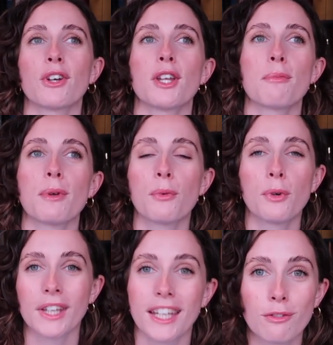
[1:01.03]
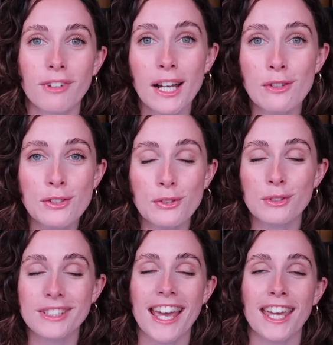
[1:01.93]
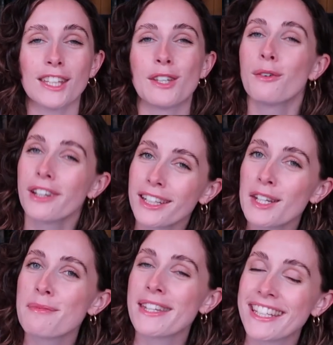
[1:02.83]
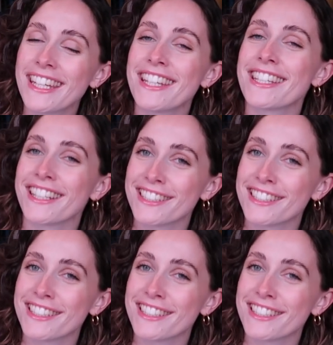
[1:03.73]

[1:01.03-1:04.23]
going to be walking around all day, you are going to be needing